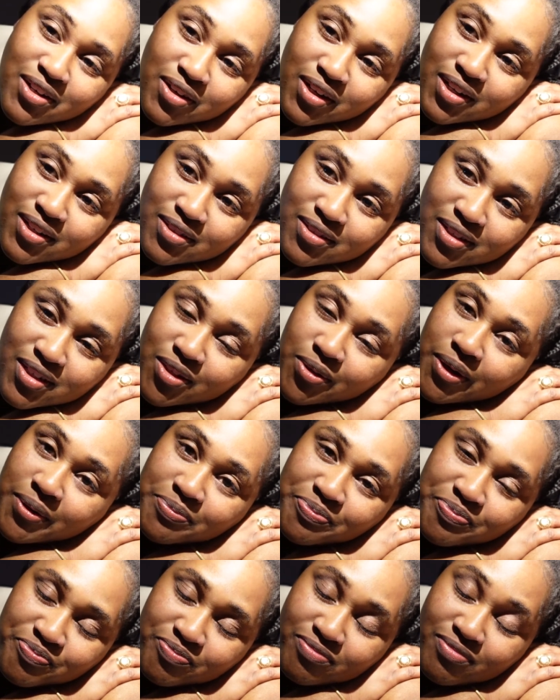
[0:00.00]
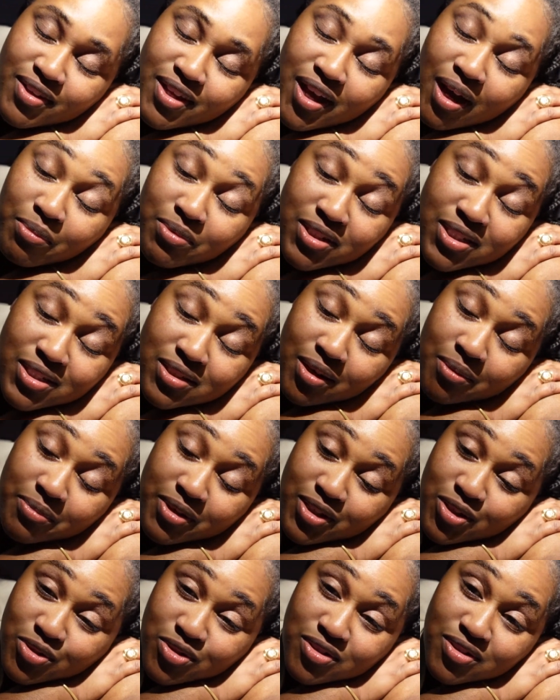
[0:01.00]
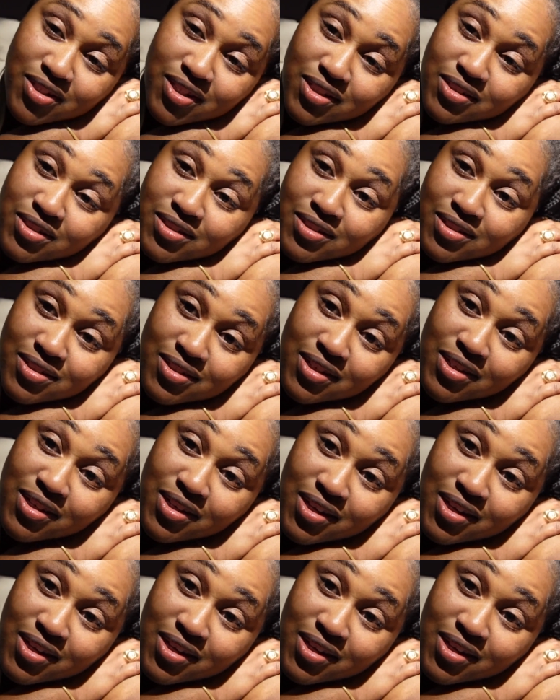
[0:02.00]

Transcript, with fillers: Okay, anyway, I'm in I'm in Houston, Texas.